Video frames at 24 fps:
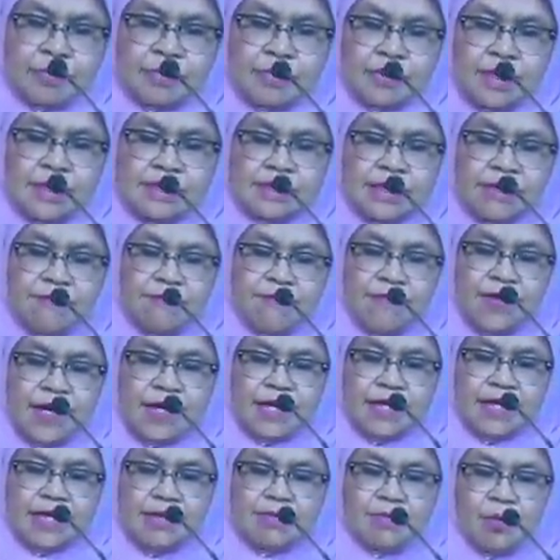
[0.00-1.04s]
These are
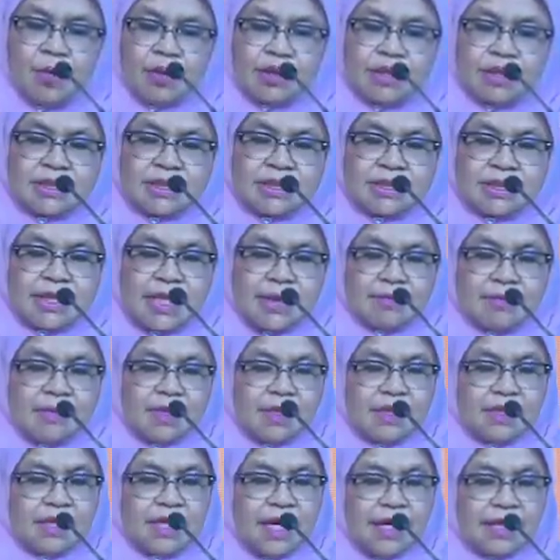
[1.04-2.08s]
very important steps
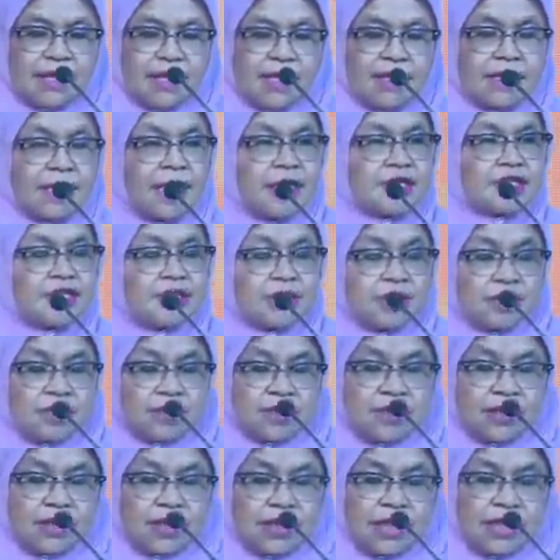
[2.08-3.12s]
in guiding
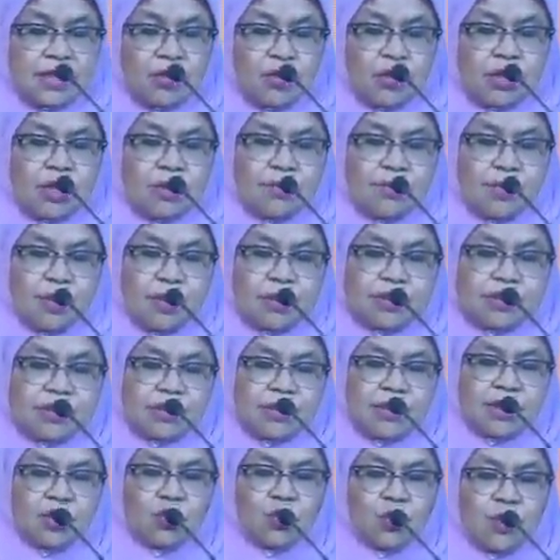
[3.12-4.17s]
national and local
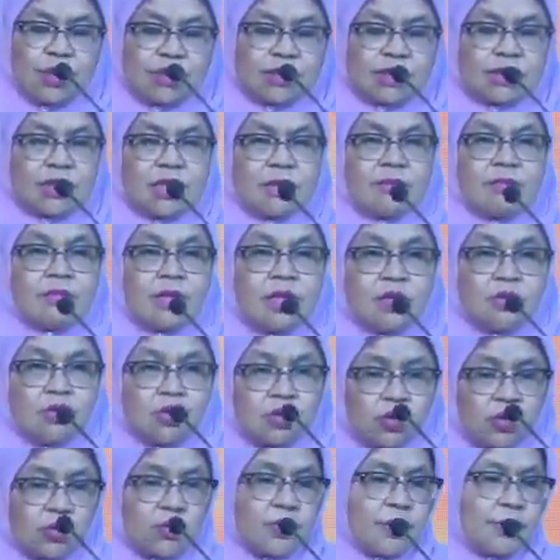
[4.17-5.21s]
policy towards blue
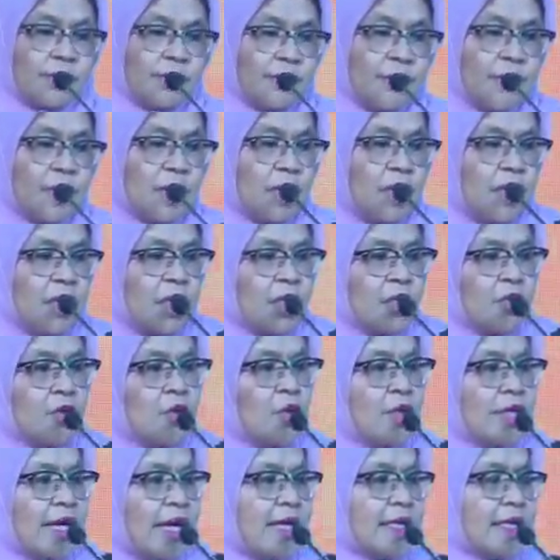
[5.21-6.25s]
growth. You
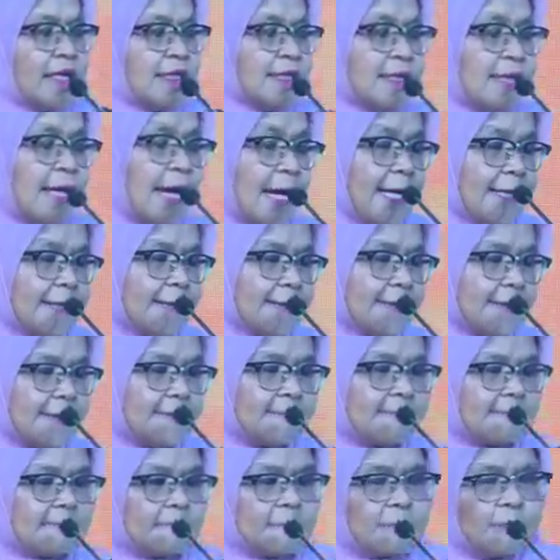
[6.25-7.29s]
look at the slide.
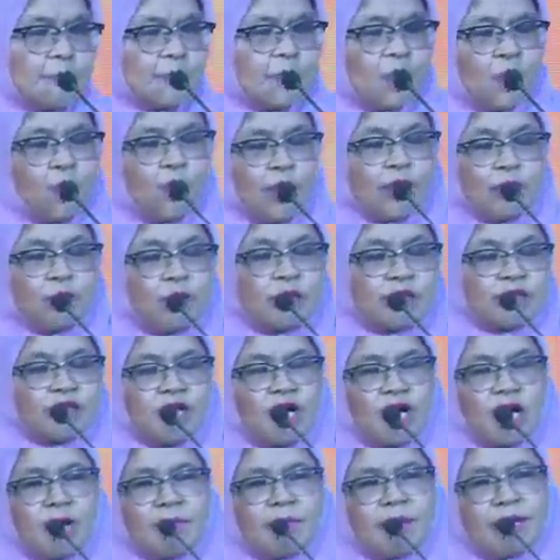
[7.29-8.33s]
When we
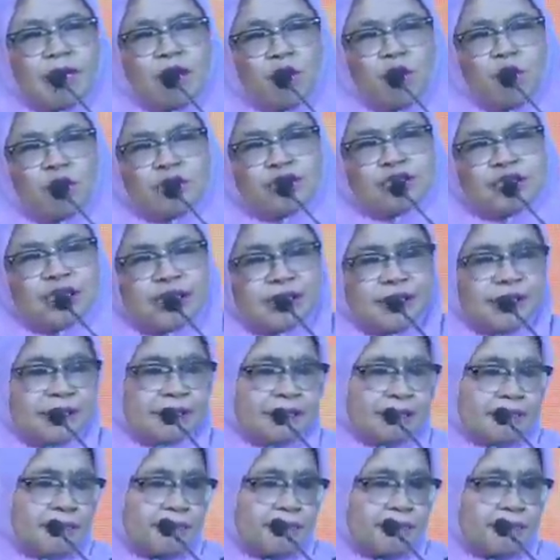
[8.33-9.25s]
talk about ocean,